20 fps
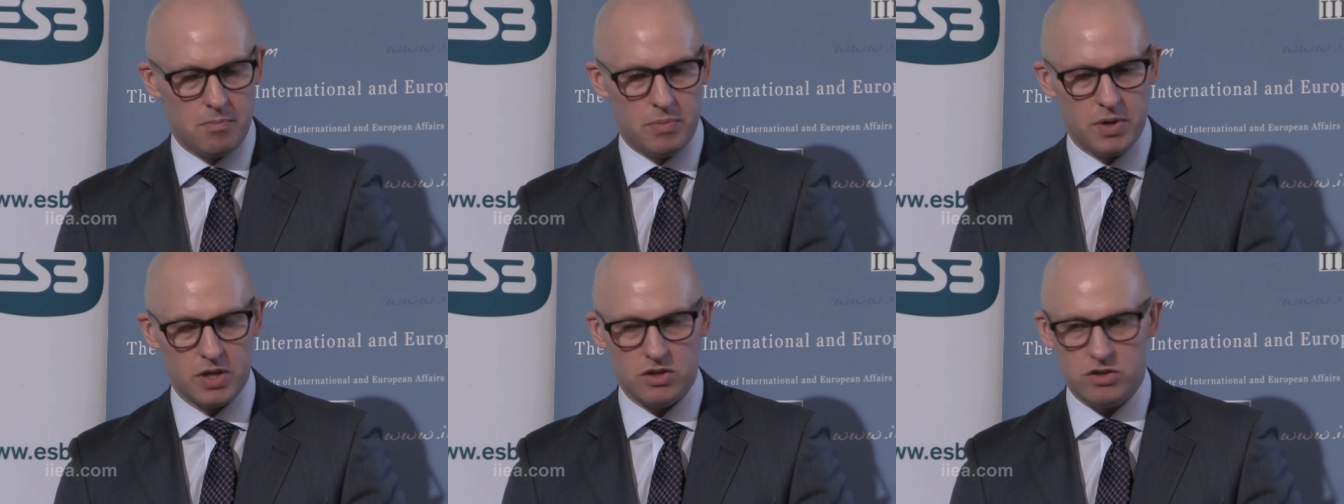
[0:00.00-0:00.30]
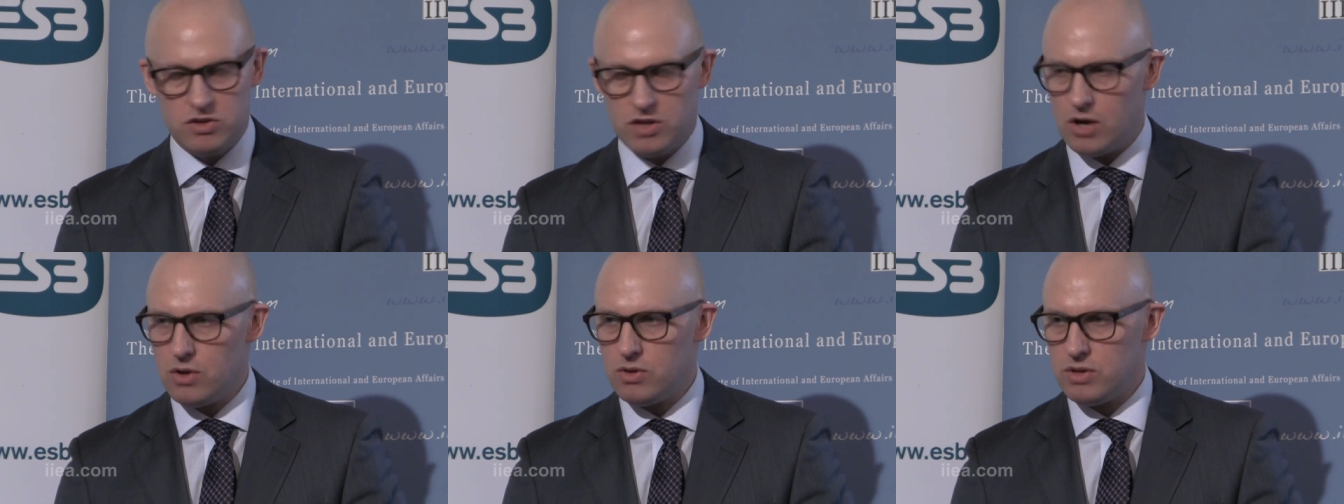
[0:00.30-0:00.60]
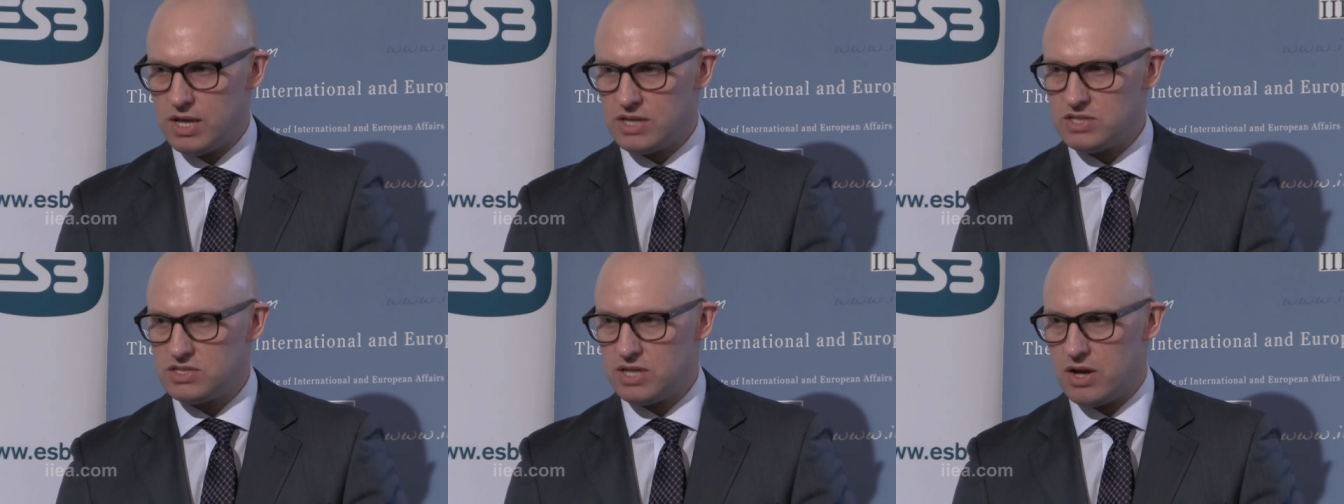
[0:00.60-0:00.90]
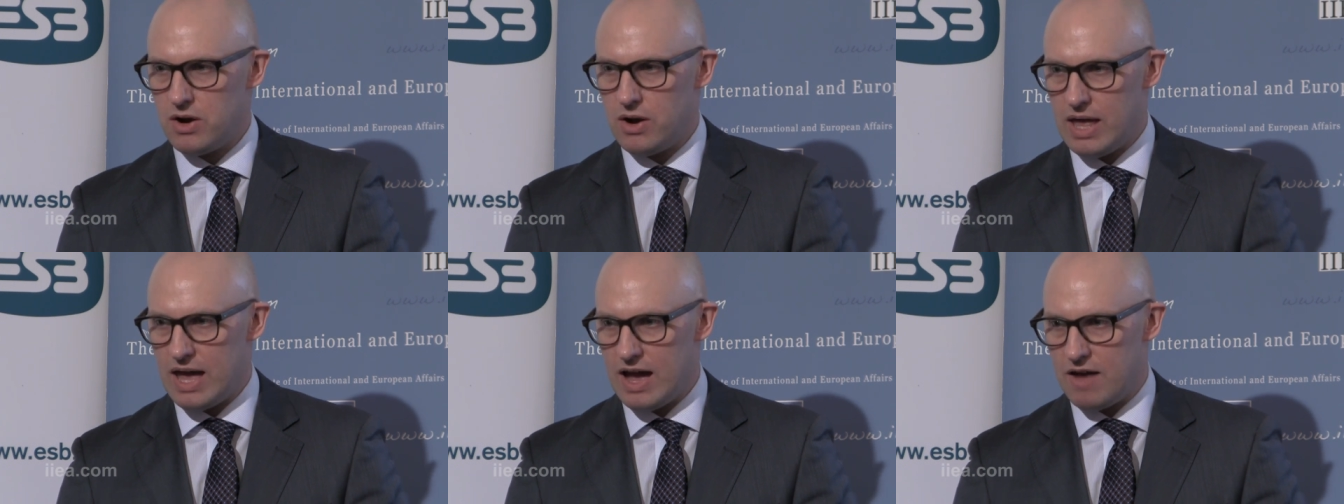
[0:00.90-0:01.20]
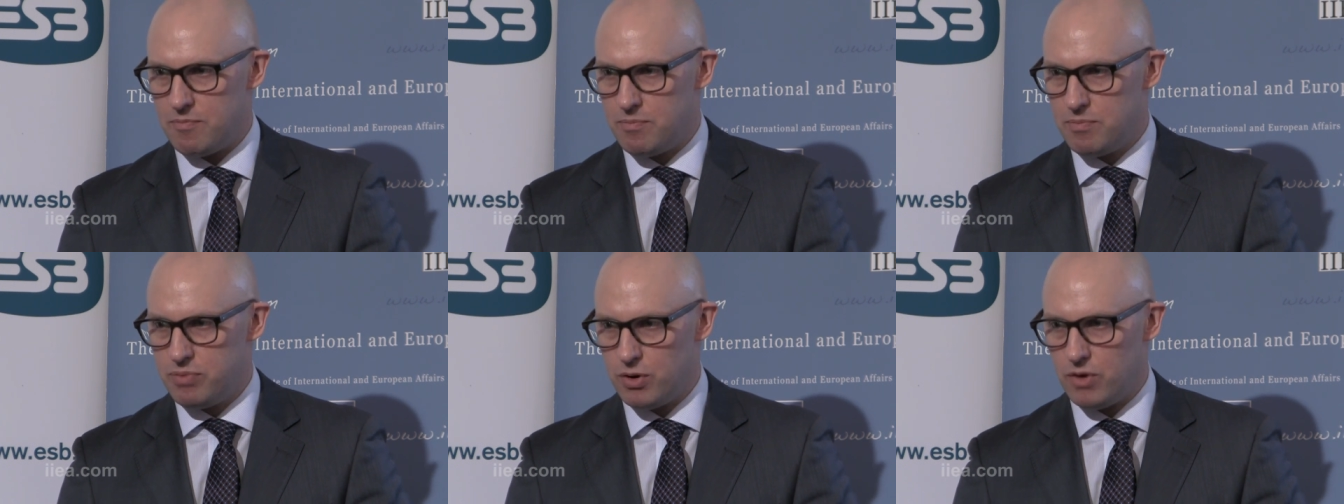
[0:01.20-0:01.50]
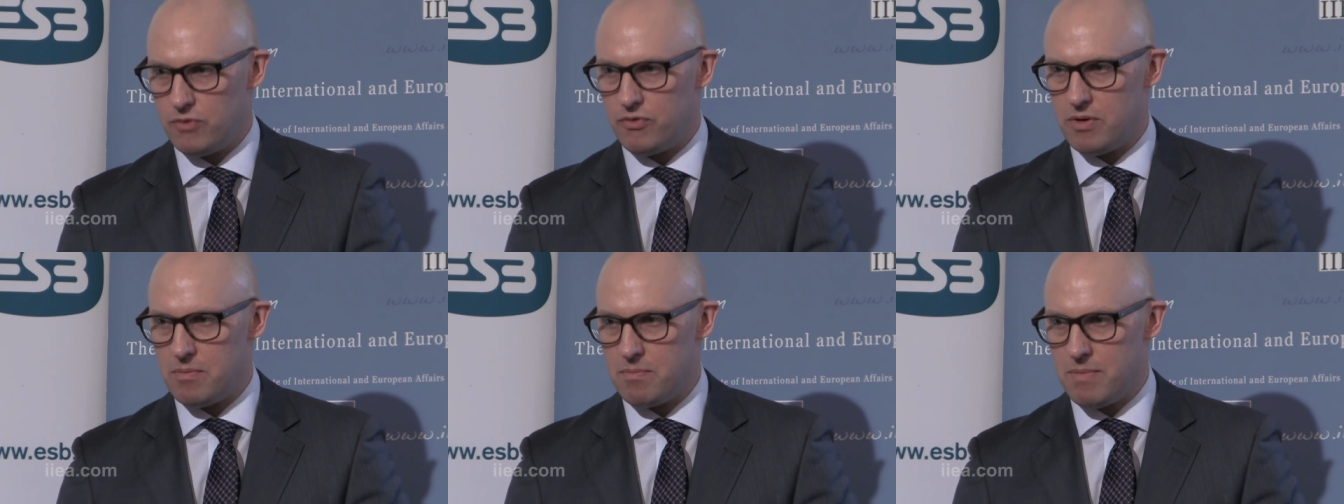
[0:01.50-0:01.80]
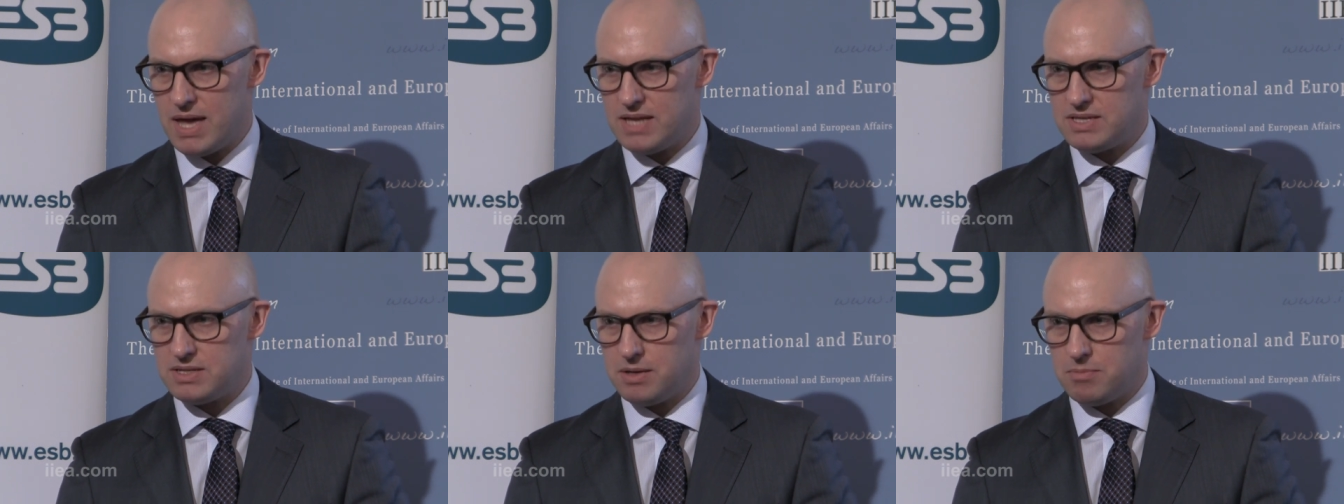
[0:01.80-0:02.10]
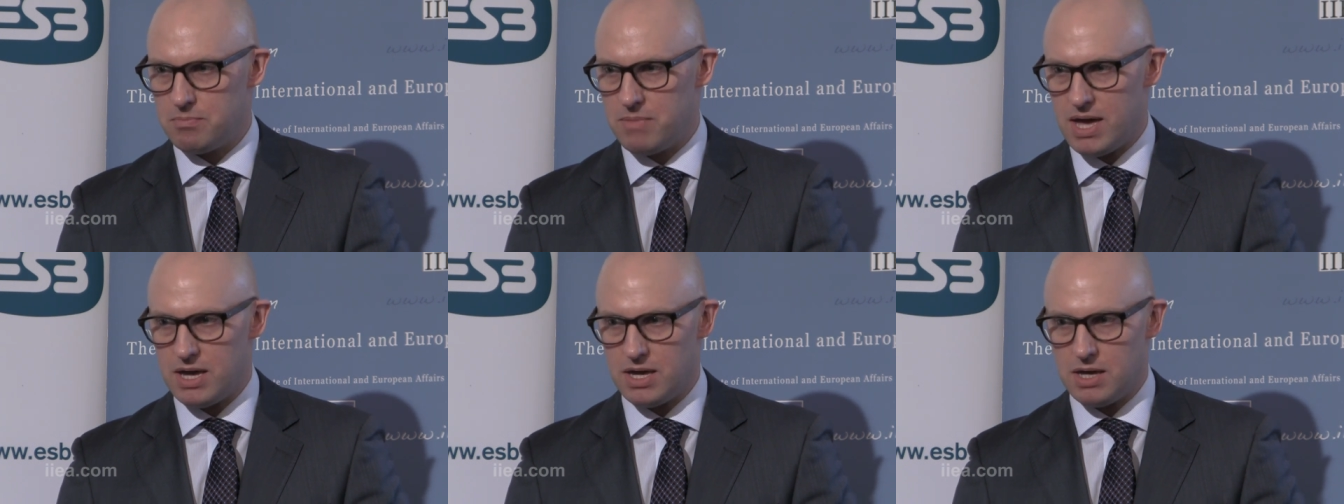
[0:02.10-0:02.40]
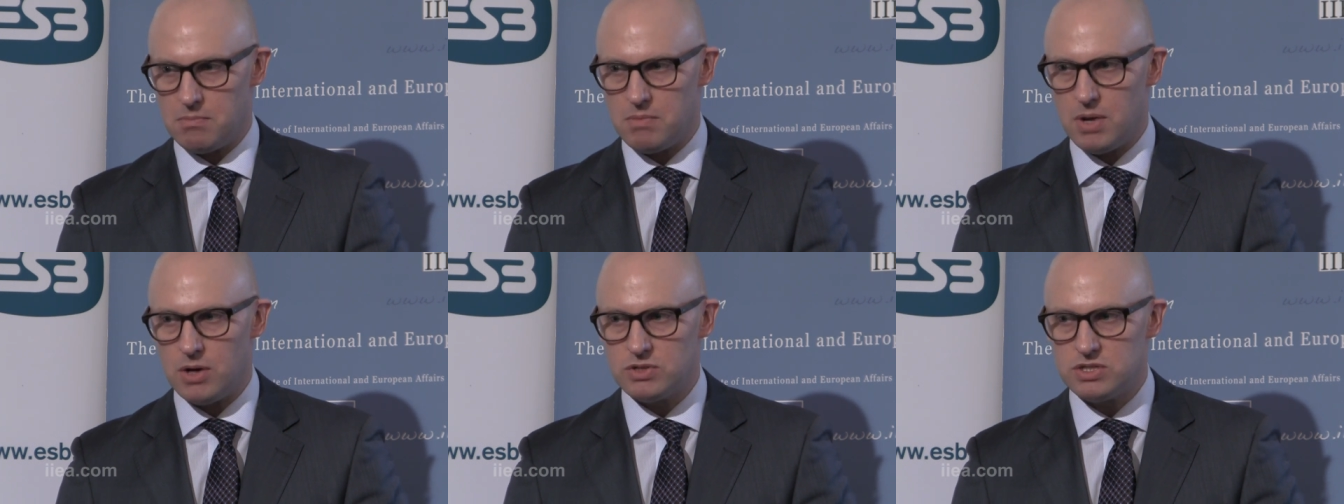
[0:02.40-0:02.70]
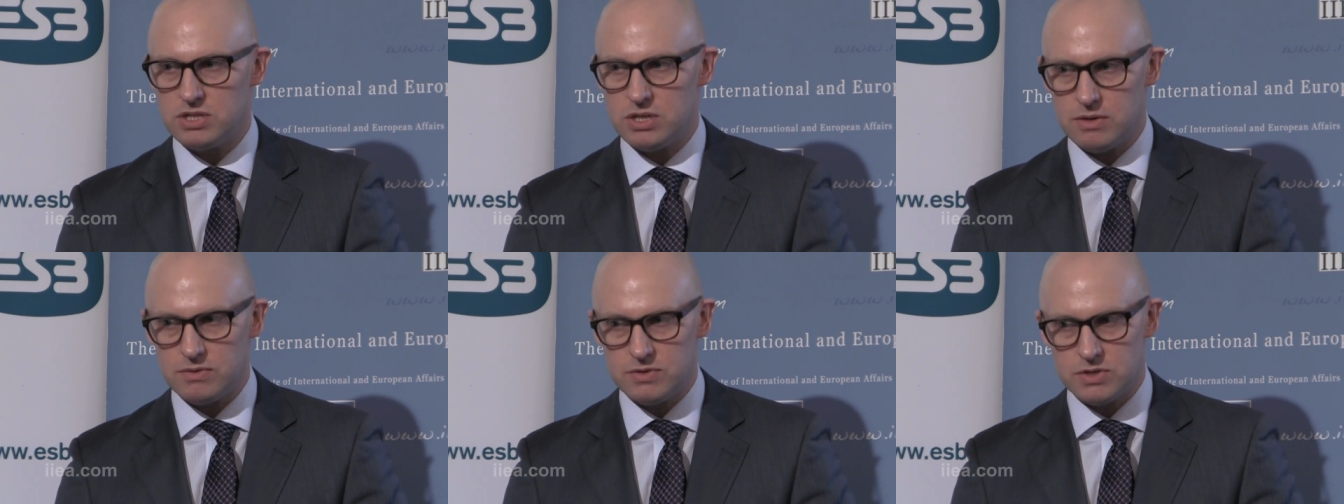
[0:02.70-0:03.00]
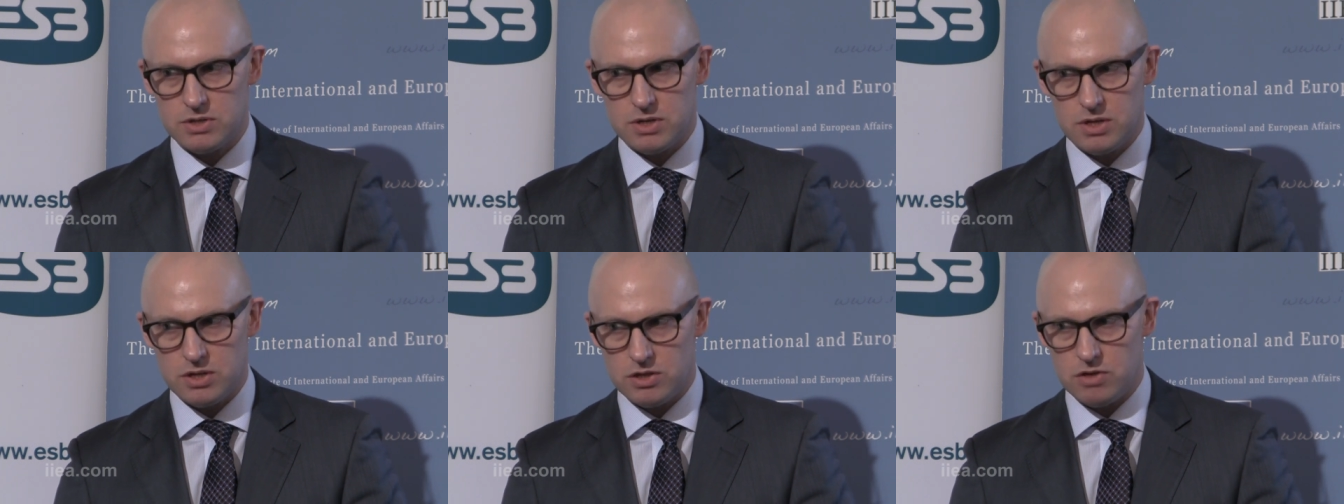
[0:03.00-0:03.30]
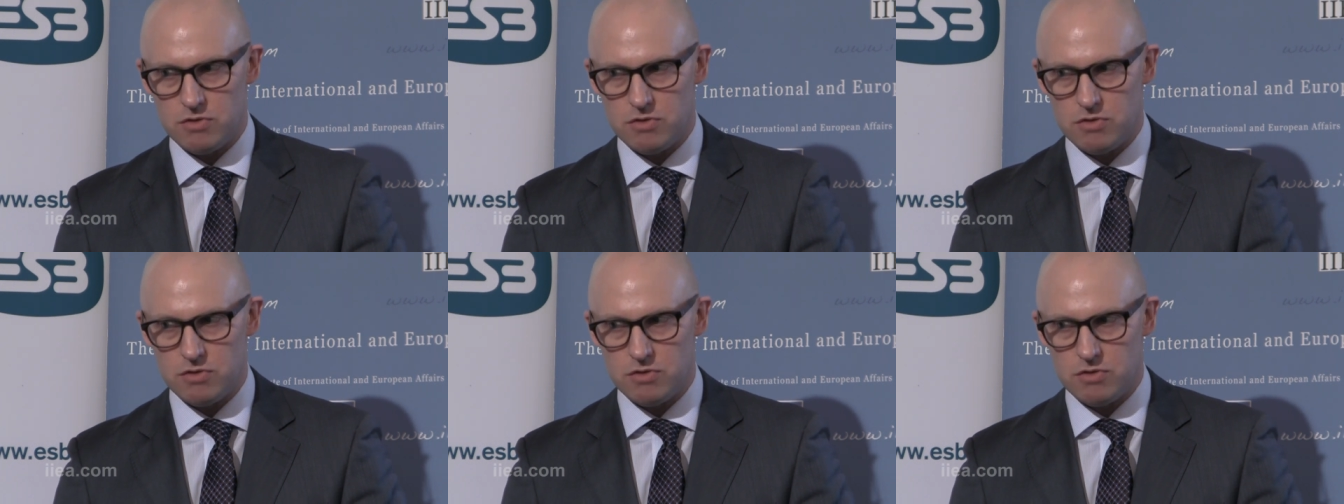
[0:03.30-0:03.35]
but don't necessarily have profit making motives,